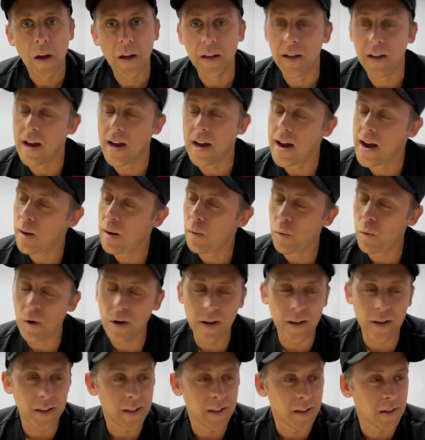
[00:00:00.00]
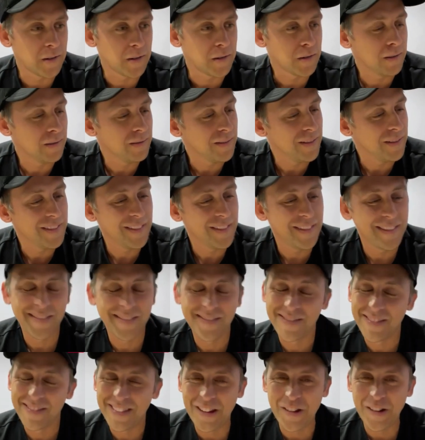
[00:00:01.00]
Yeah, one little.
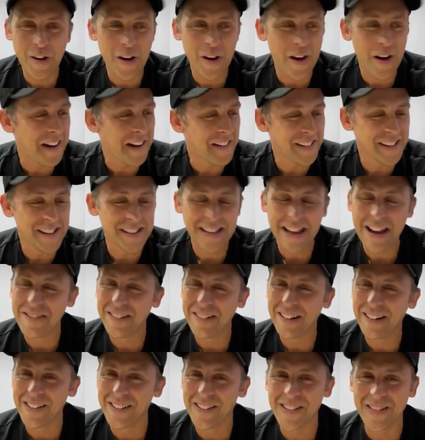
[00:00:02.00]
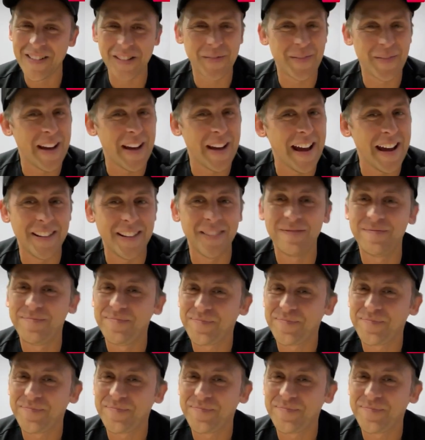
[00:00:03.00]
You know how it is having girls, man.